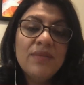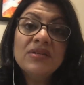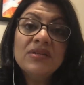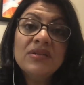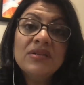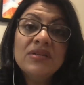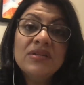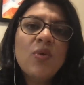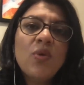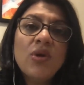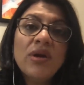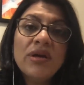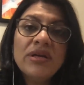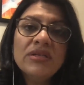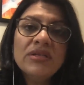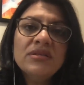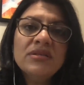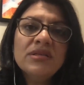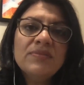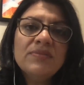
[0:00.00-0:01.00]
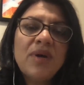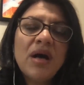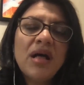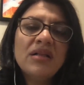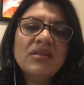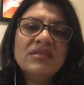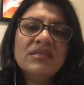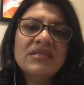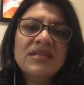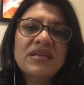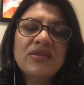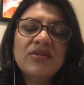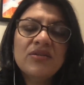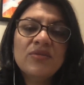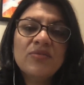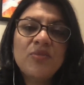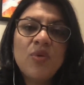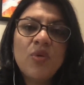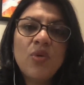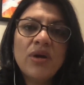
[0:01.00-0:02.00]
bills important and
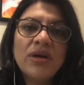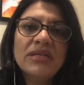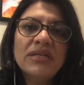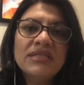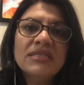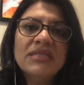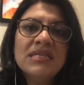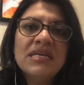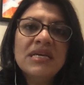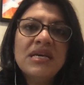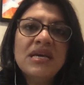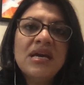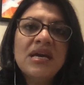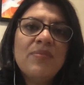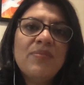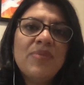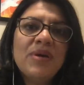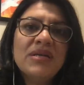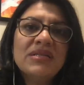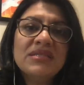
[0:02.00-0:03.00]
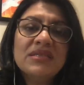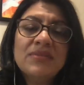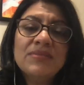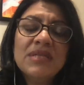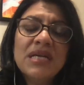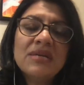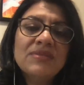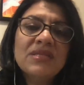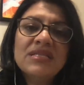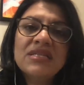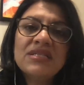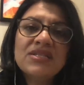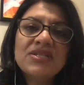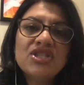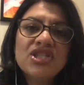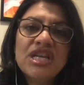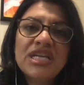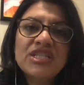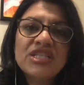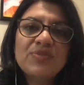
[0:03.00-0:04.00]
policy are important, but sometimes it
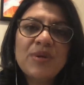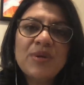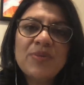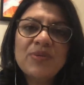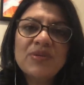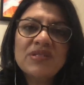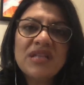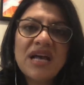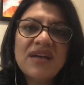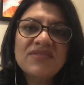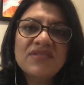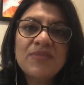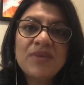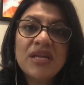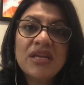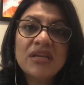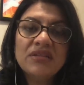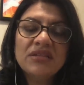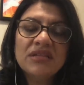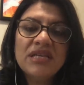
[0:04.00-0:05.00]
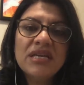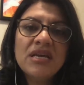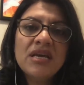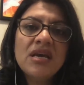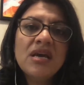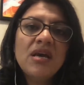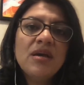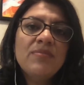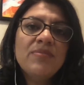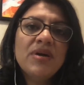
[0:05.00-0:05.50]
doesn't change people's lives immediately.